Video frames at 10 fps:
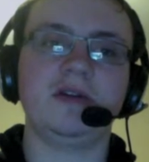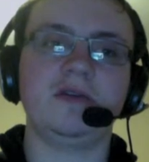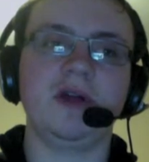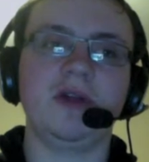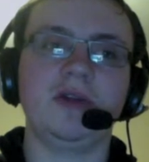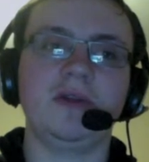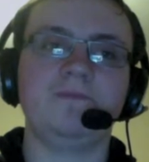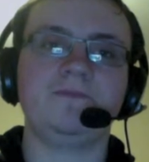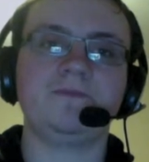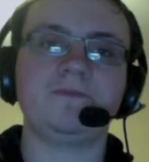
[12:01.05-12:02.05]

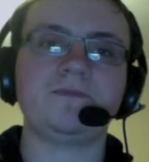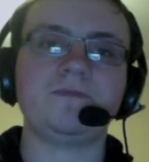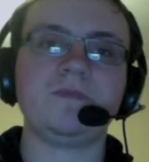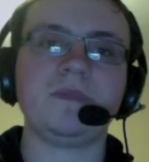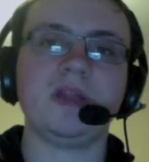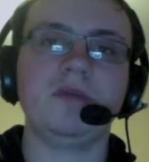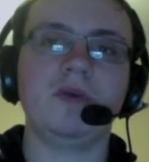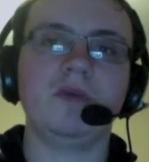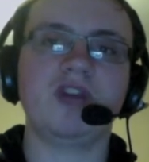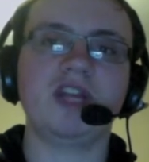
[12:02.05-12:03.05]

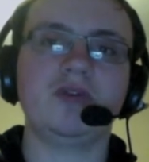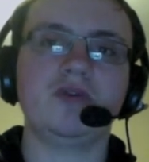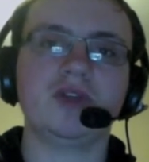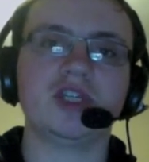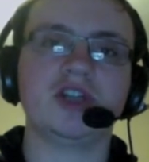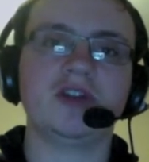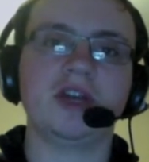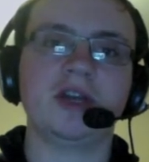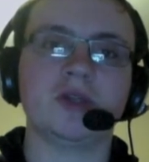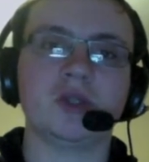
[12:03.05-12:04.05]
Randy Orton started to
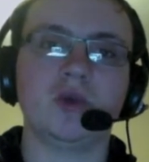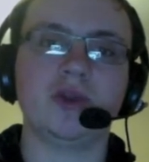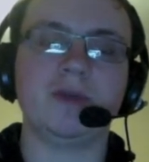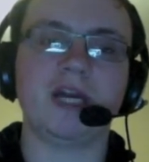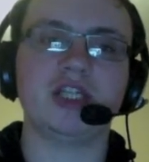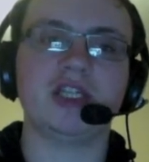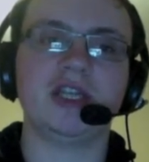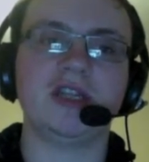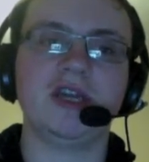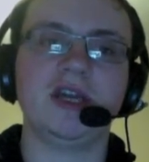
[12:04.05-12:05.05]
get control of the match, and
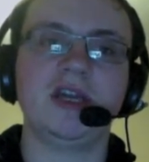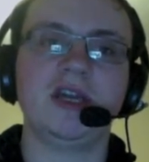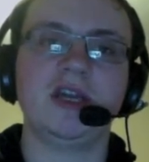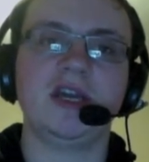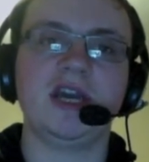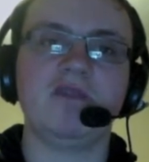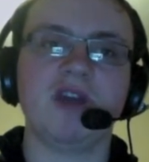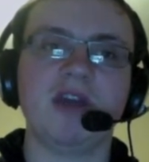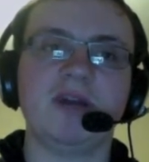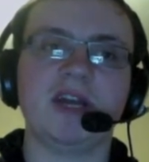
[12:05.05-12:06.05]
then
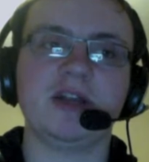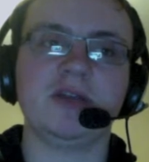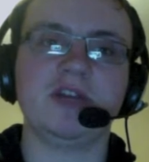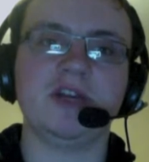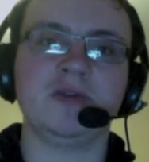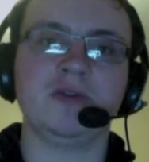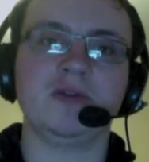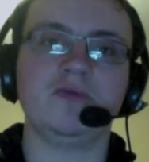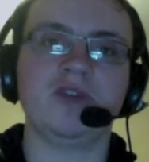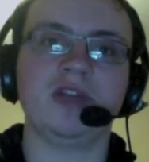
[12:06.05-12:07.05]
Ryback eliminated
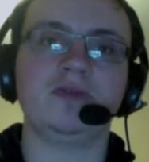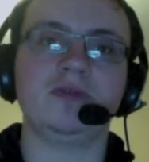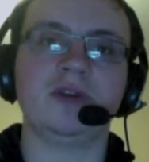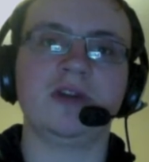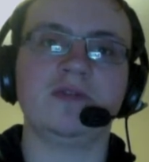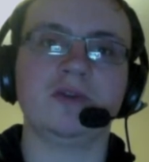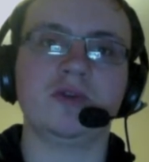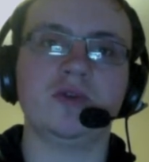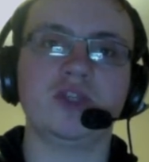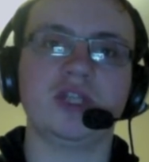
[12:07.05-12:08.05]
Randy Orton after a
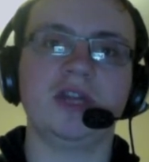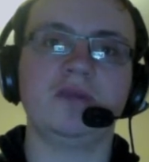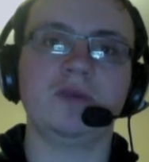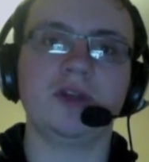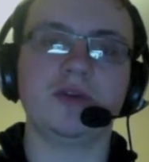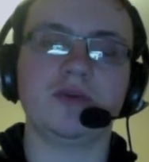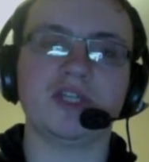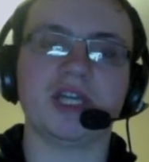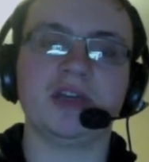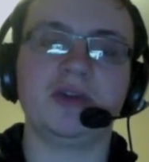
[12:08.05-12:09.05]
clothesline. Well, there
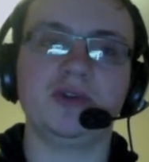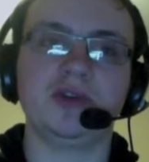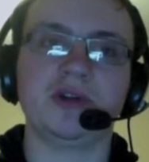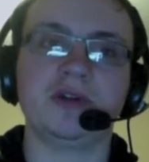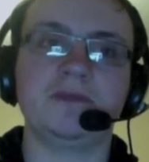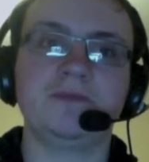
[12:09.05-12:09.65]
goes that heel turn.